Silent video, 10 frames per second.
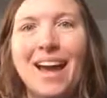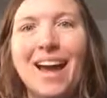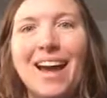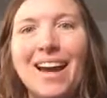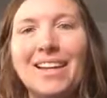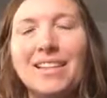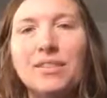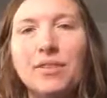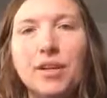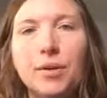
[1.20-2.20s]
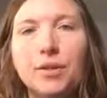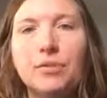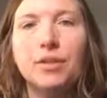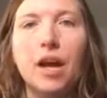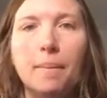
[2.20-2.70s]
Hi, this video is
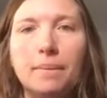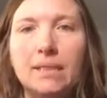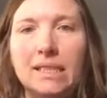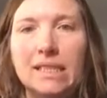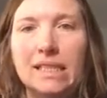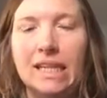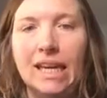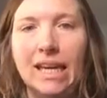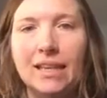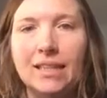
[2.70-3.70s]
for Competency 8.